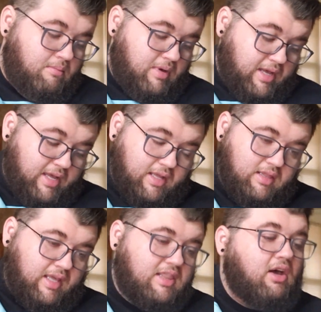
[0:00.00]

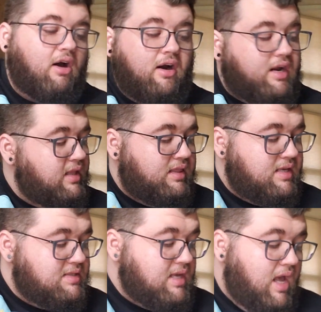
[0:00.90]
but like the art in
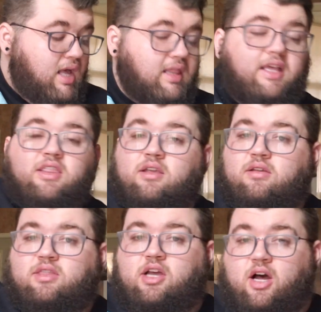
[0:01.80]
this, like
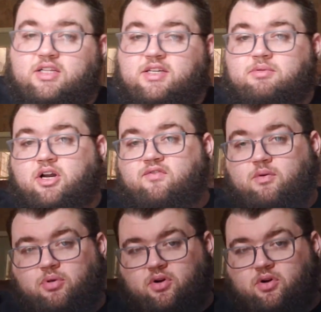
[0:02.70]
the concept art for